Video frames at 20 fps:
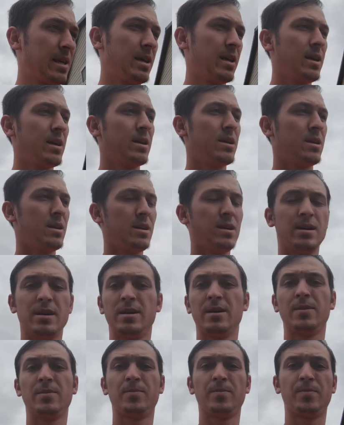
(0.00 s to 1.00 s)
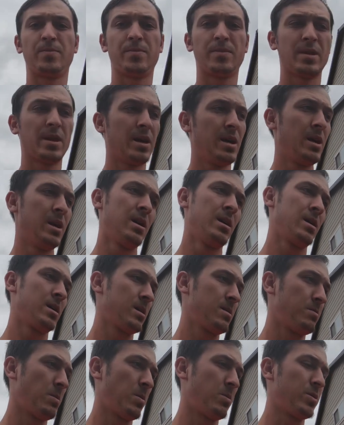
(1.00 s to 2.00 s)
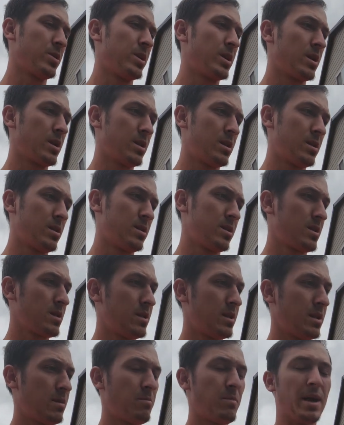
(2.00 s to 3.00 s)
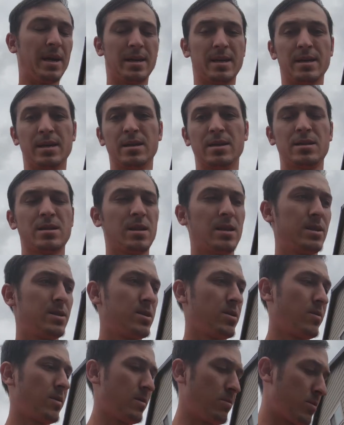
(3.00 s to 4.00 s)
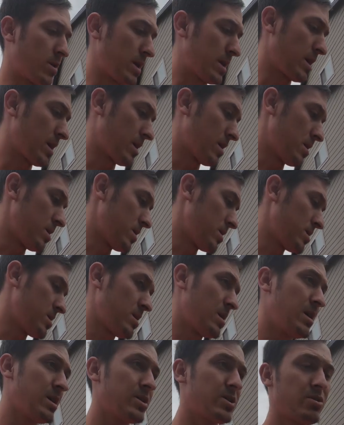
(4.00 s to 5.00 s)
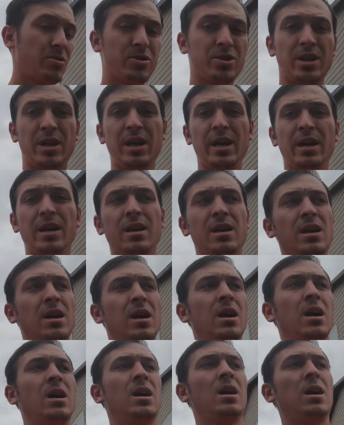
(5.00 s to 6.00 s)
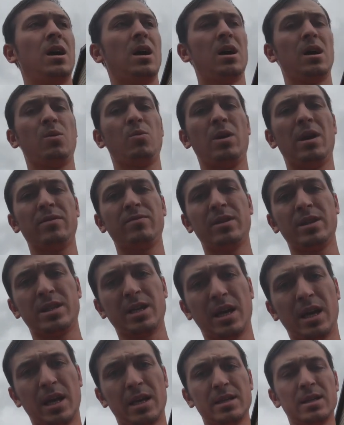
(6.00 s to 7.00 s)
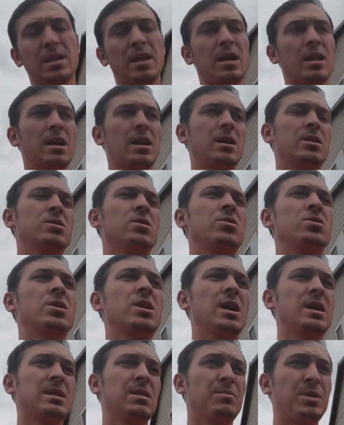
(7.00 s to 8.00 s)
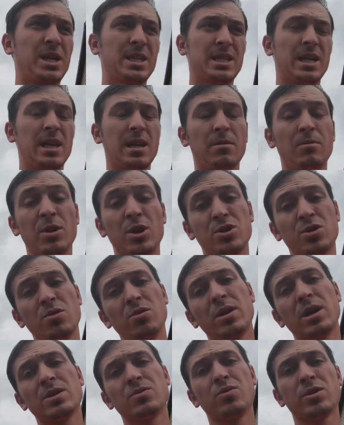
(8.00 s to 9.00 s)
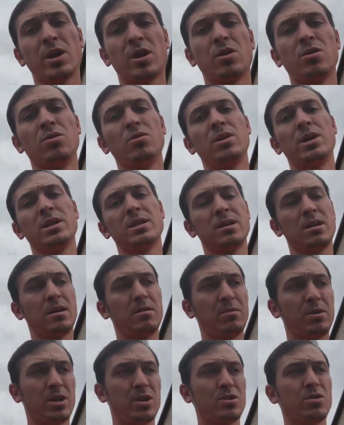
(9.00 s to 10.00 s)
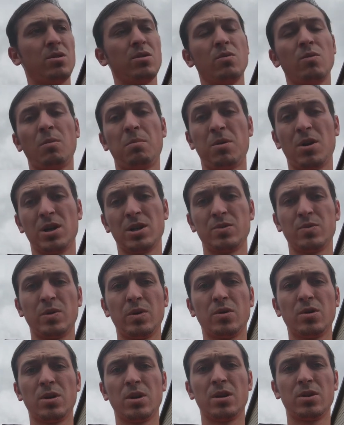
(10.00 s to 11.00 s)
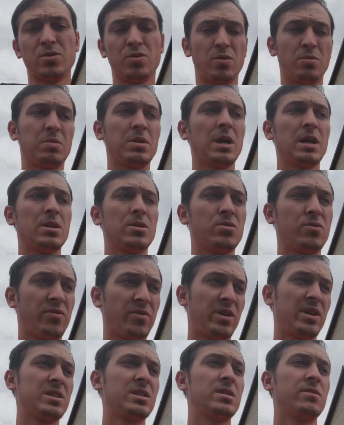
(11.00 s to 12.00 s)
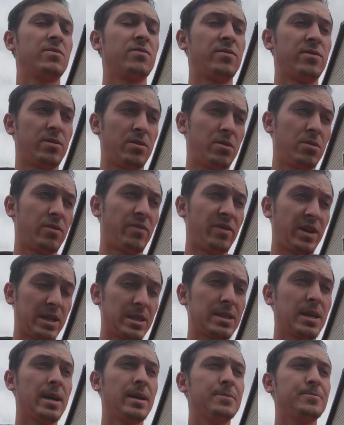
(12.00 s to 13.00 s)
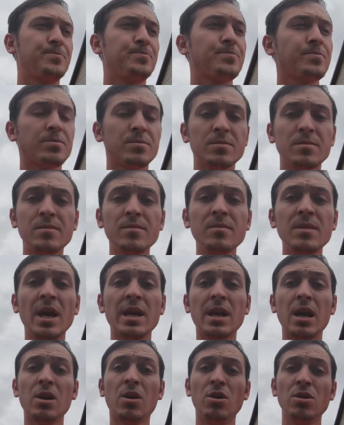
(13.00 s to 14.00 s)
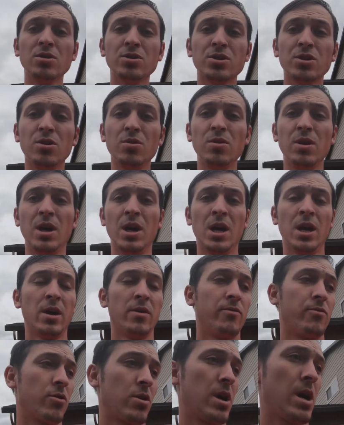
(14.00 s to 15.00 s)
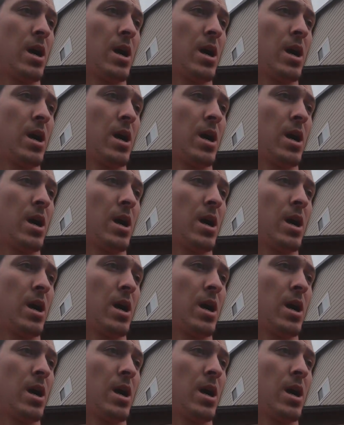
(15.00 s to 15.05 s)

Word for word: day um my brother didn't make it yesterday so he brought the car in today so today uh, we have the check engine light like i told you guys i'm gonna scan i'm gonna show you guys what the code is and i'm gonna show you what parts we ordered to replace to fish to, you know fix that and then also for